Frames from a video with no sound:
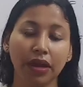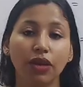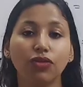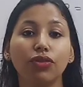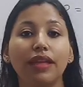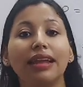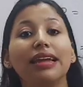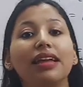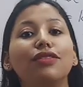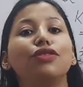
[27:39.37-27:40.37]
So that
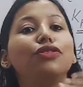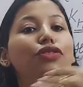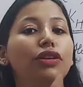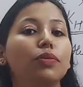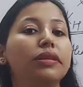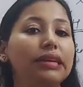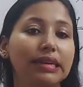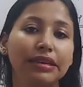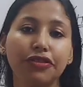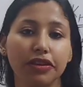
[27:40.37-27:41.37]
its solubility
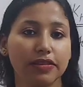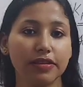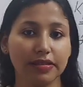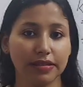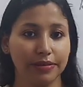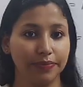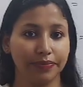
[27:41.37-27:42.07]
increases.